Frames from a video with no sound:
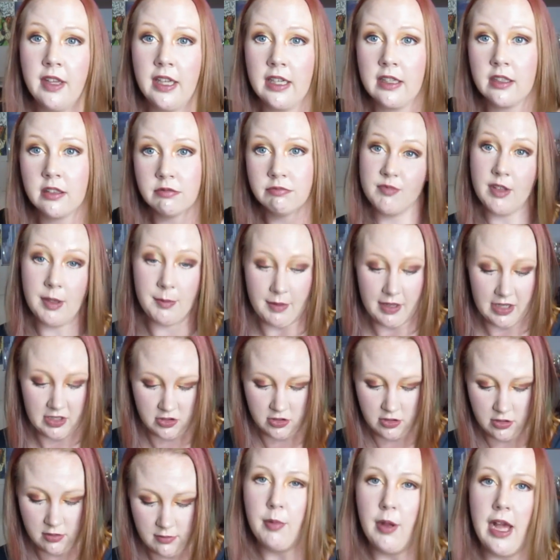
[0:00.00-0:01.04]
Like, I'm not
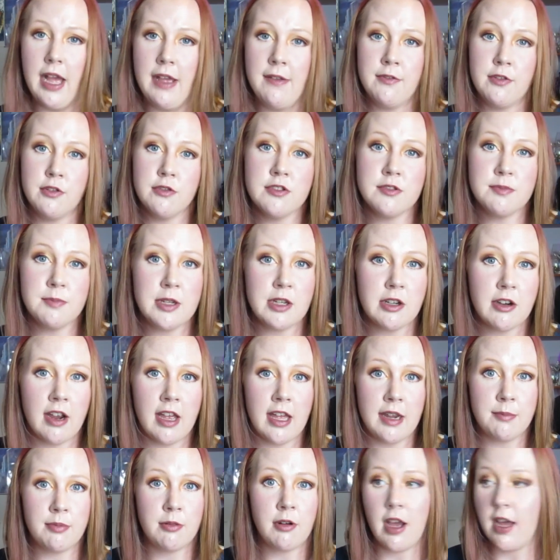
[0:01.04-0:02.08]
sure. But I've used
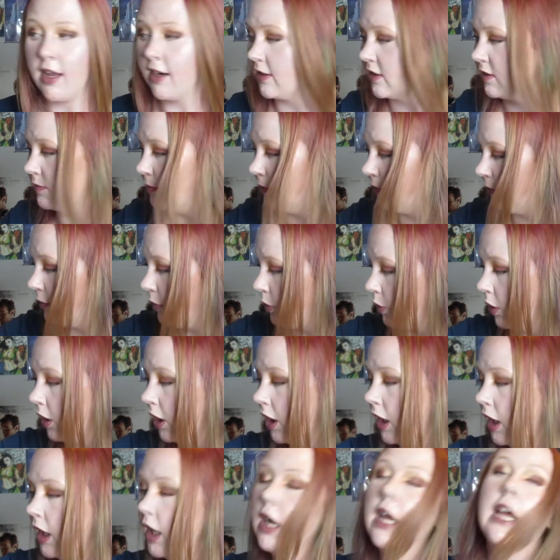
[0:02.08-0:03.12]
Murad products
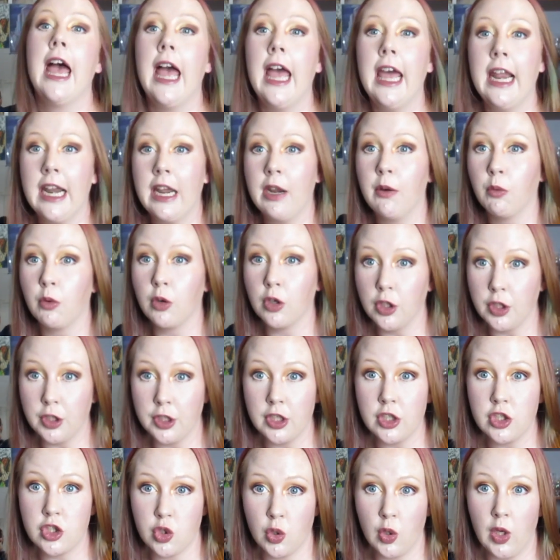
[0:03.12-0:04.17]
before and I I
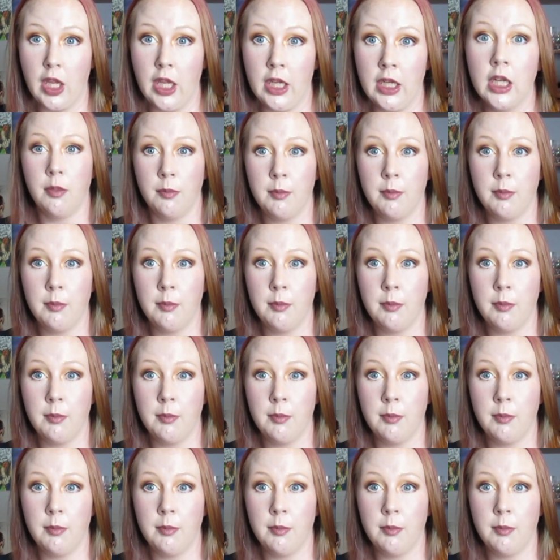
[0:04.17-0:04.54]
really enjoy